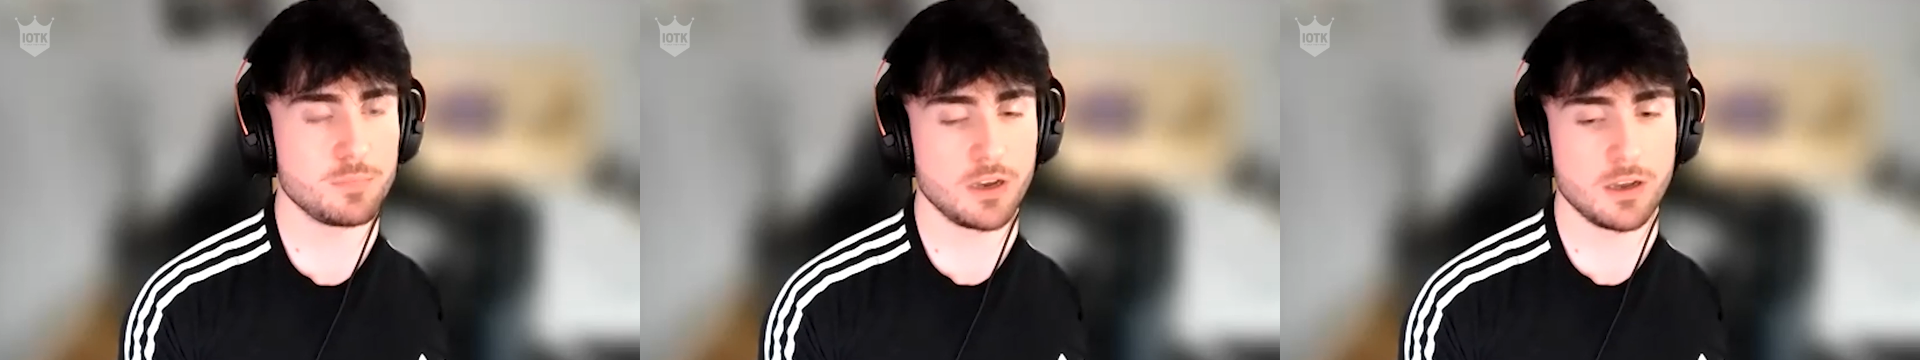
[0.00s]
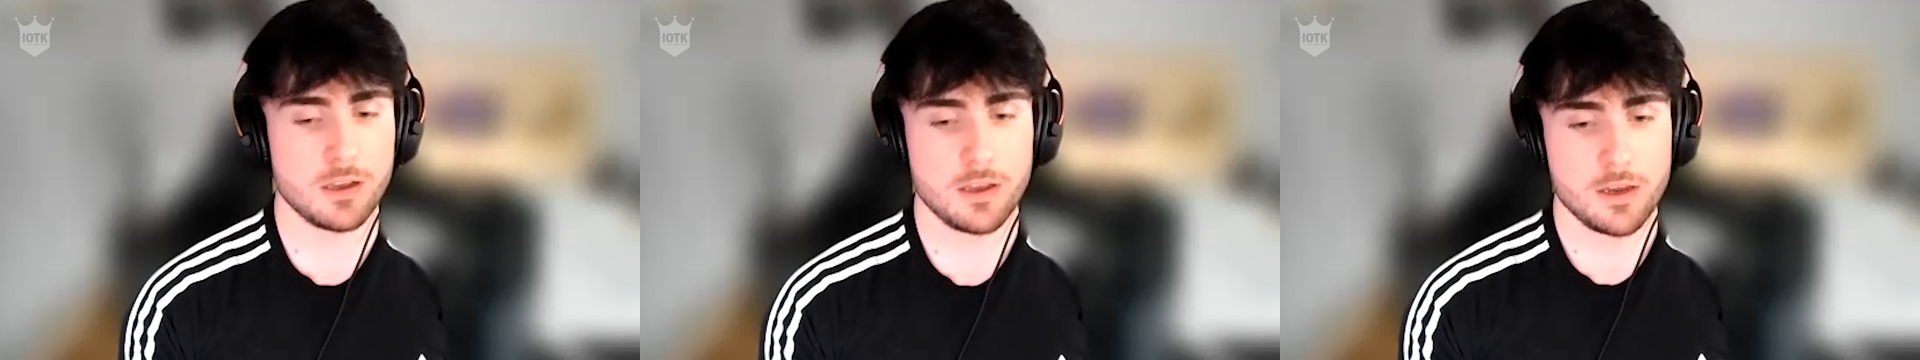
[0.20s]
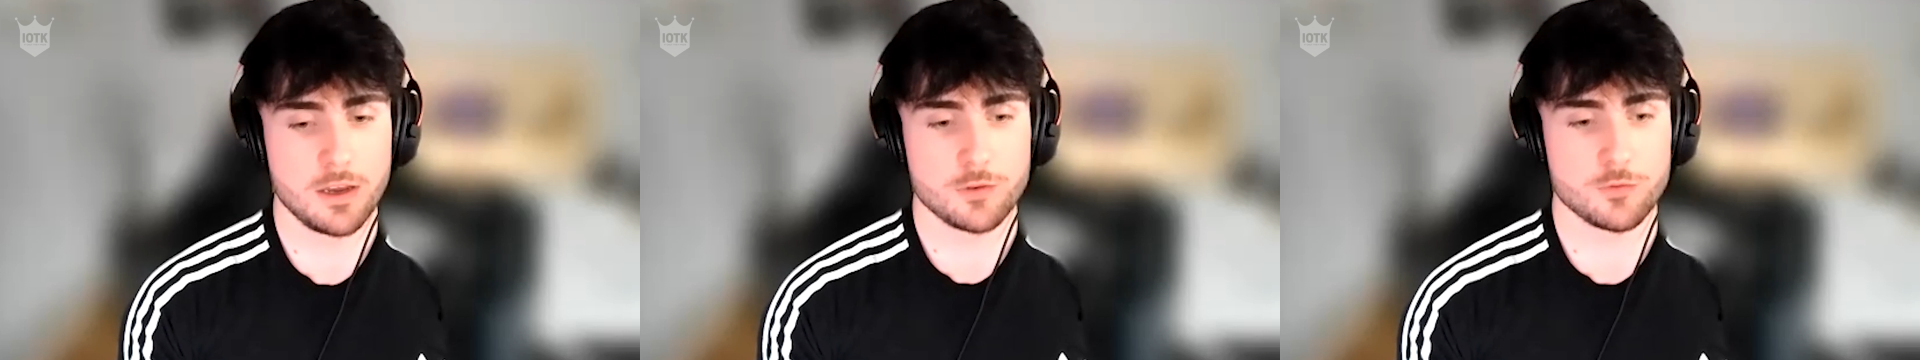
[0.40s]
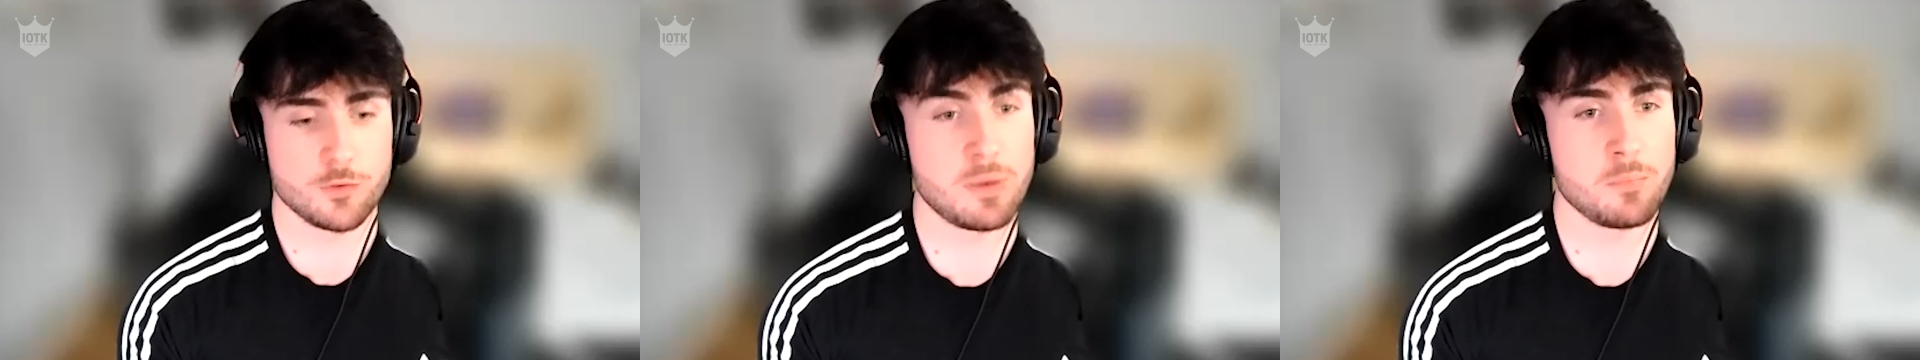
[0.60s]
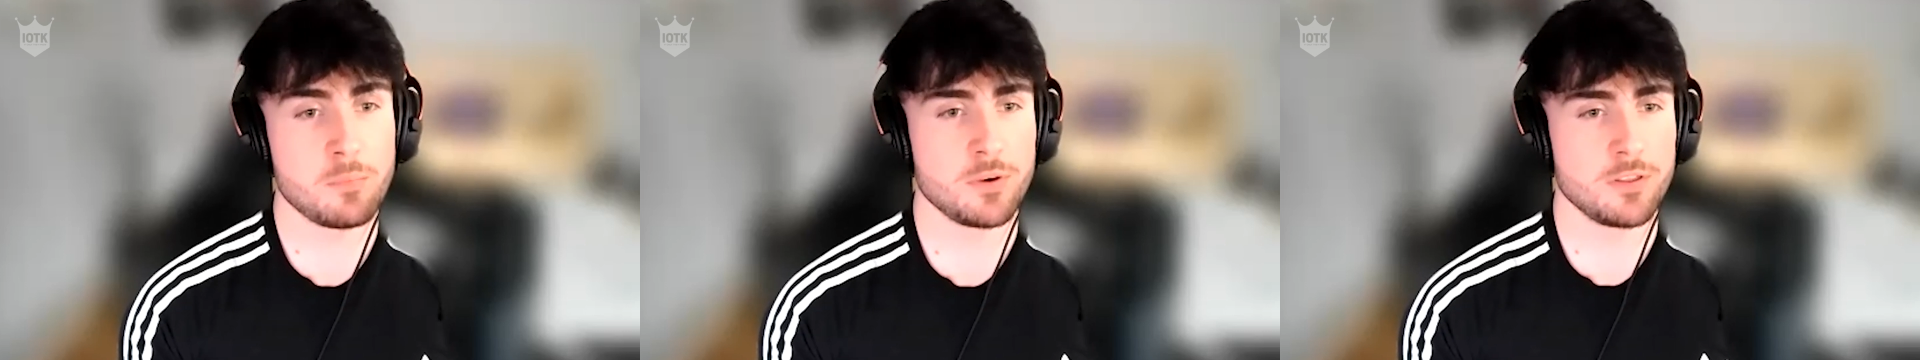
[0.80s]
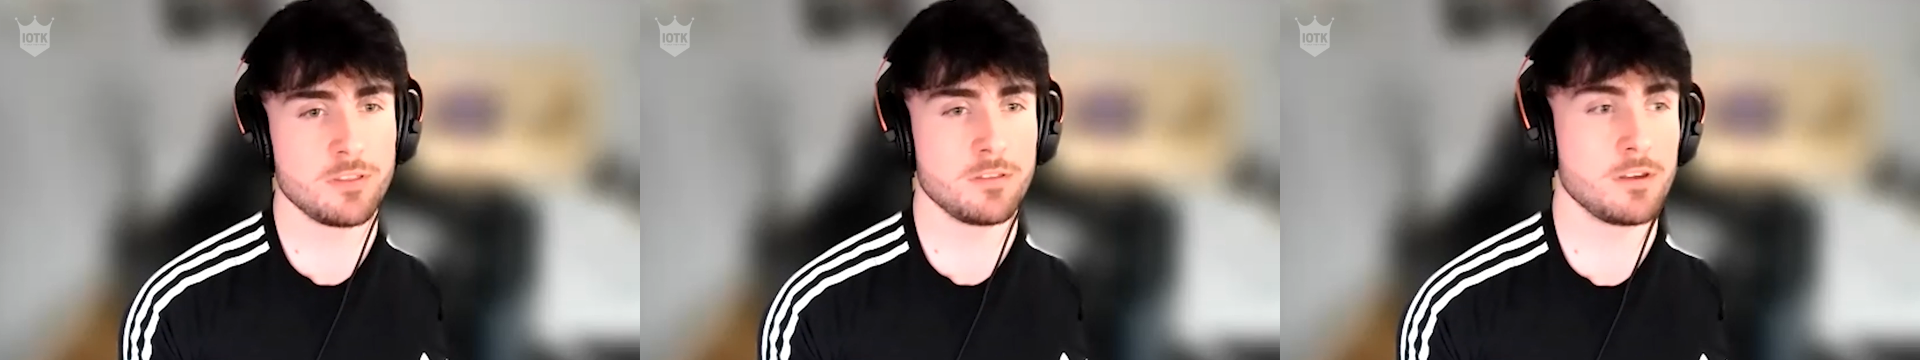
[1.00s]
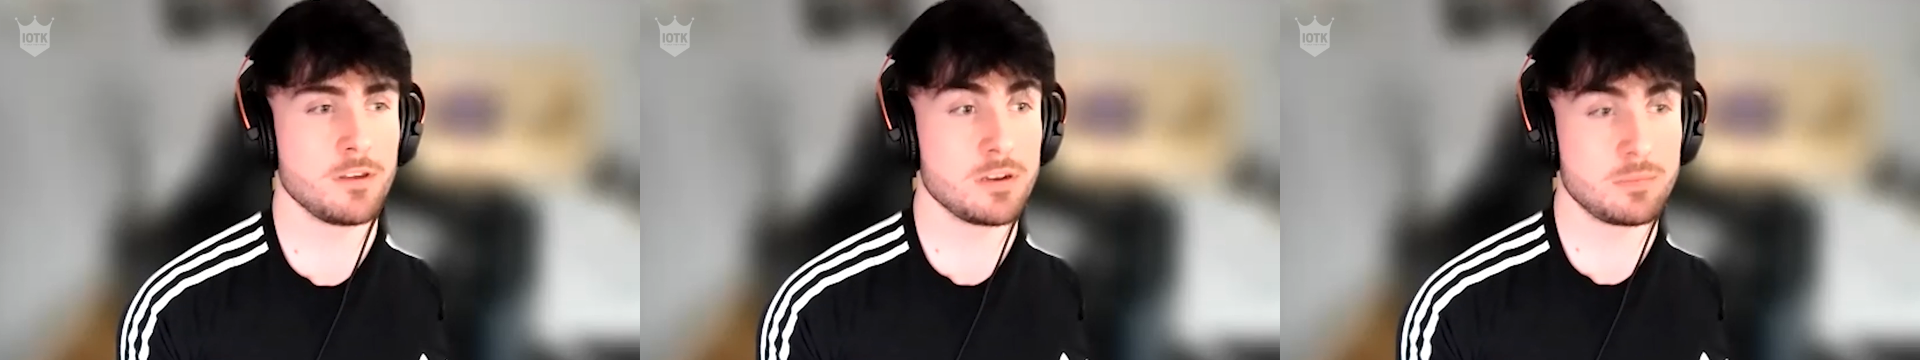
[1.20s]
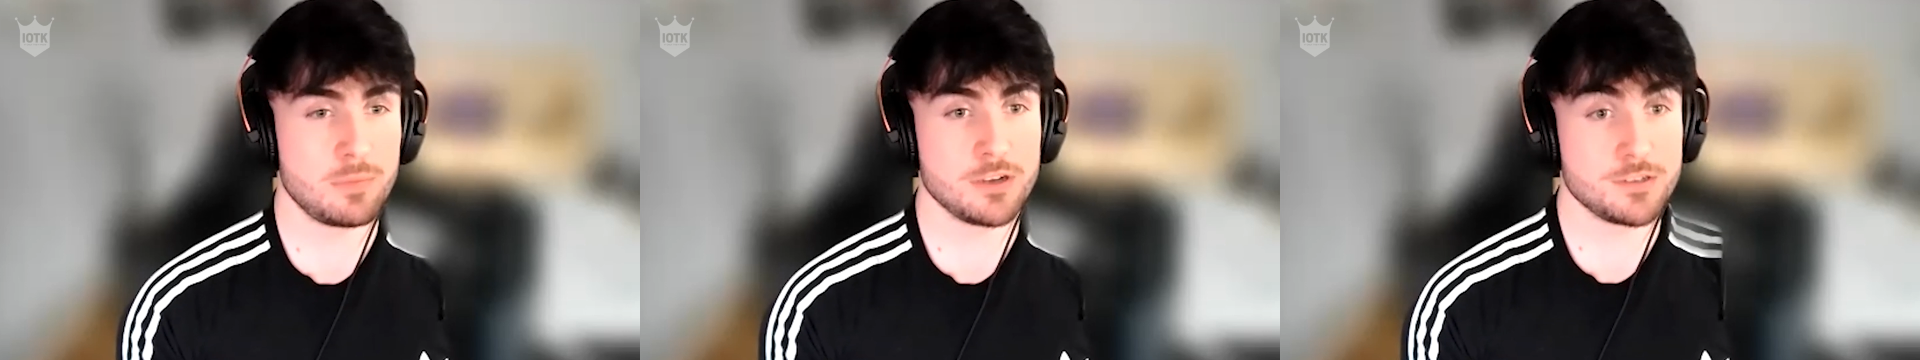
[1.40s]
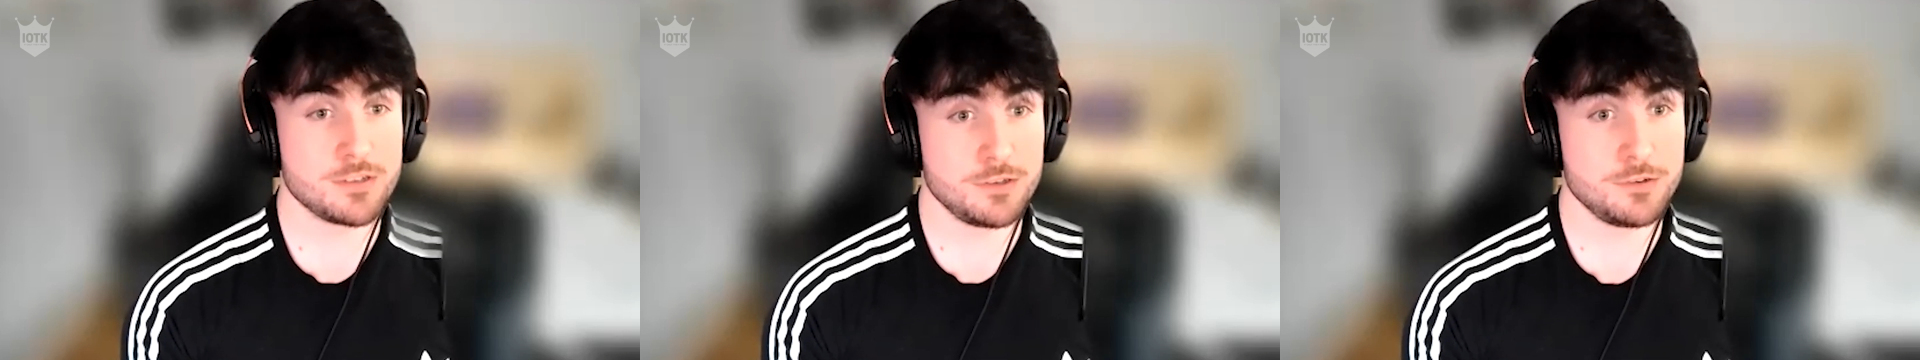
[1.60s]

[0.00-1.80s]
But remember that the only person